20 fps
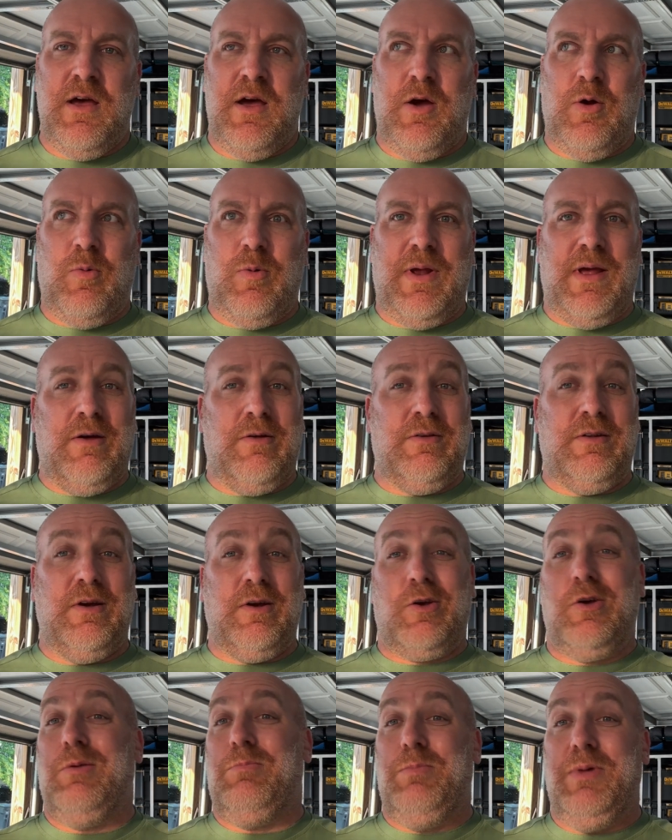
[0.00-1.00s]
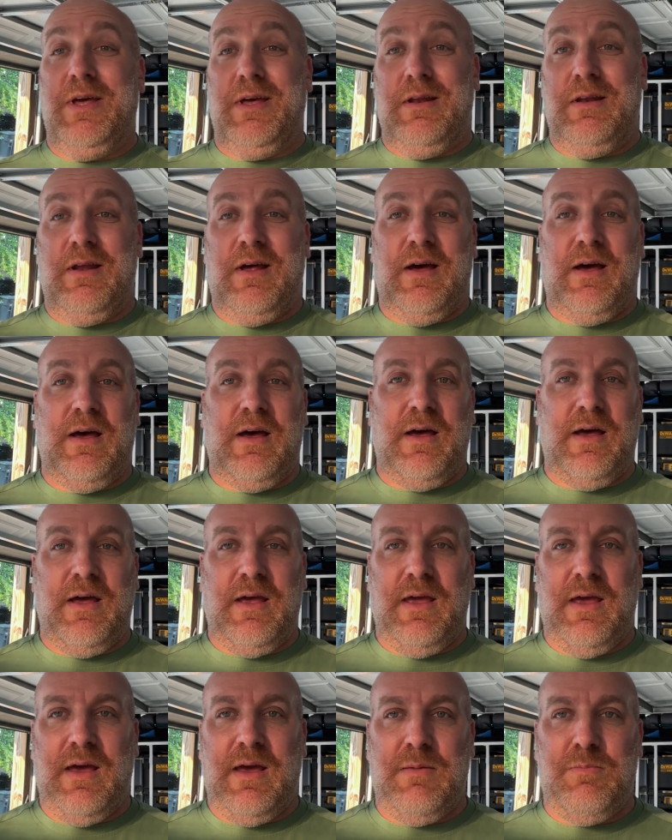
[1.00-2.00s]
around a good bit.
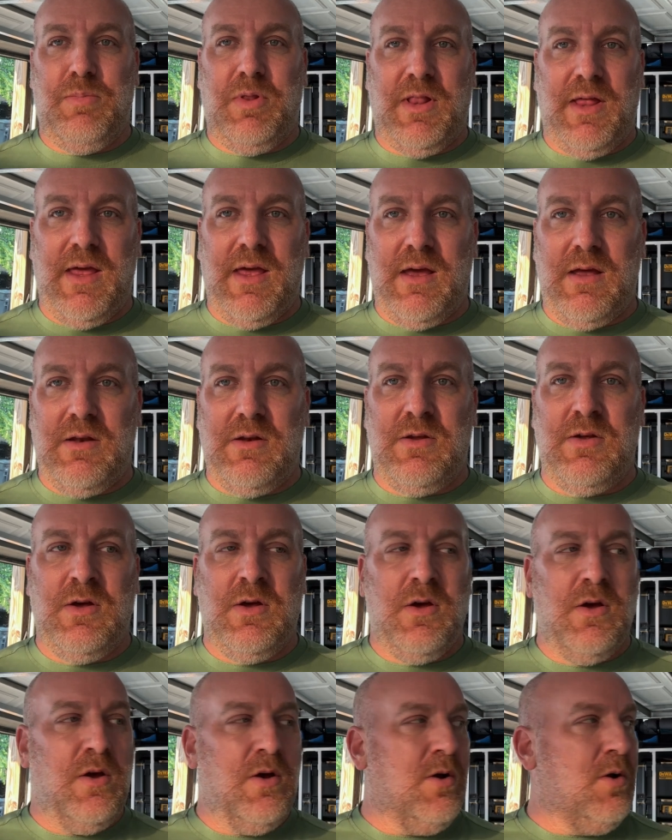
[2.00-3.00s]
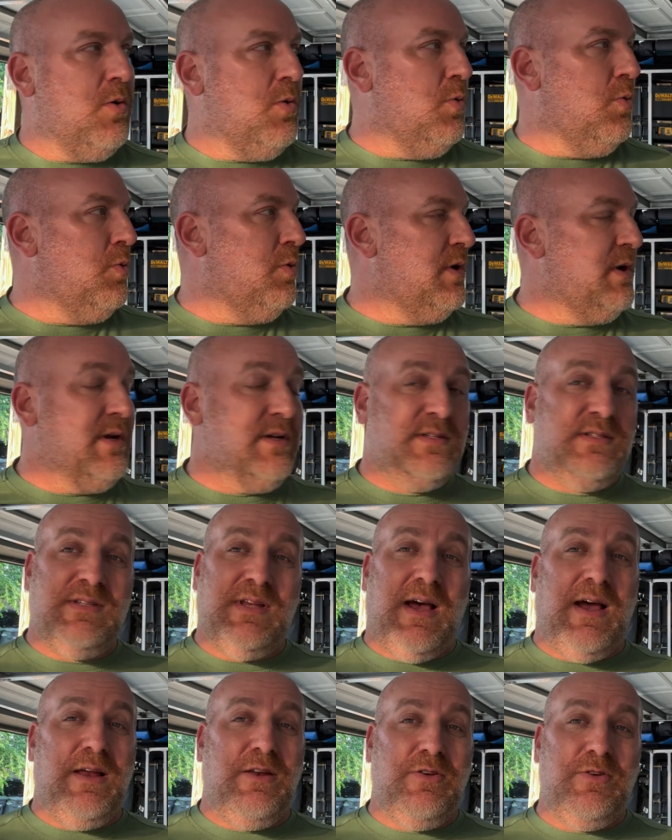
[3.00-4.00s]
I had planned on a
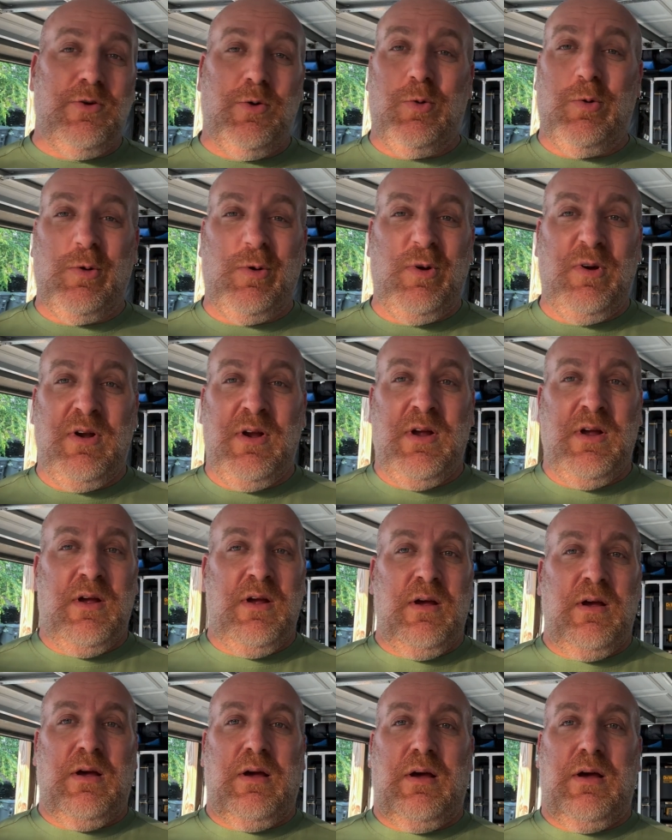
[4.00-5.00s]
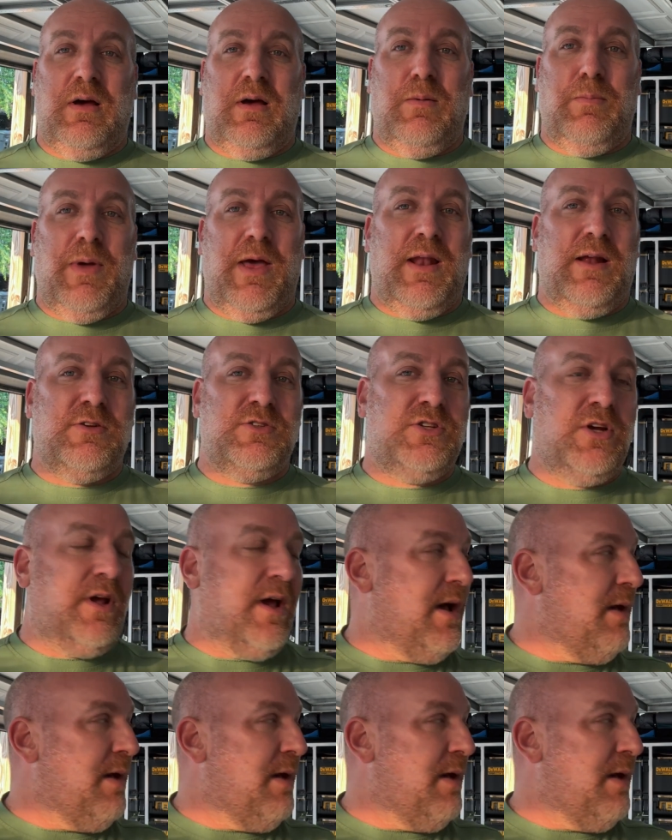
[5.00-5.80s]
side door, and I'll show you.